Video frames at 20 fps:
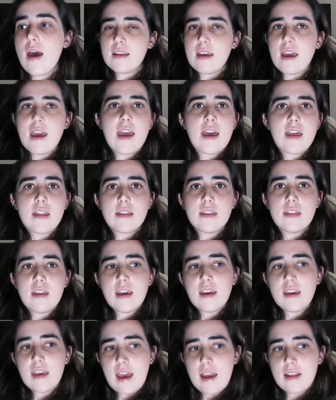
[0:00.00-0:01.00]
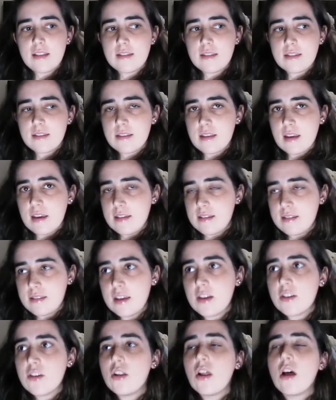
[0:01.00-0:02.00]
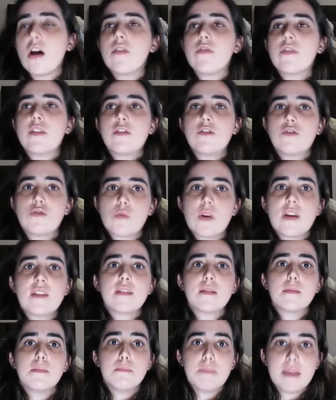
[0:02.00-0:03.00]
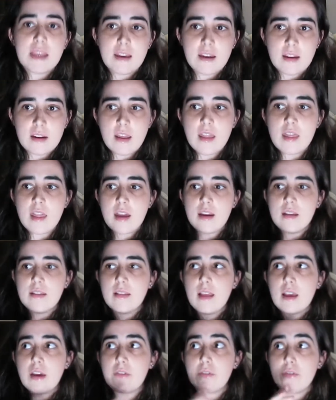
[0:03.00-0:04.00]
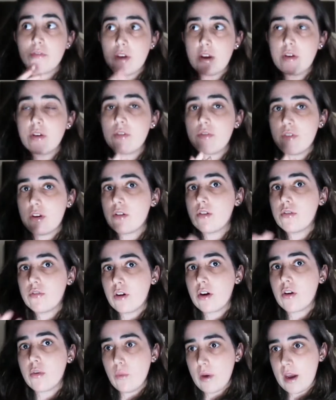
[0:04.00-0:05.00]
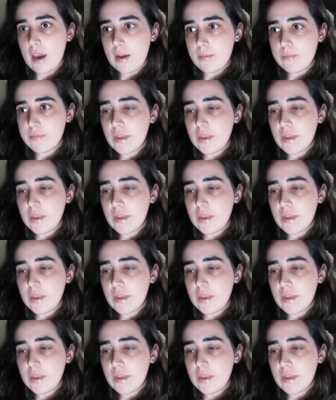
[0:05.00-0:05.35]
and they get a signal of a distress beacon that is like very, very far away.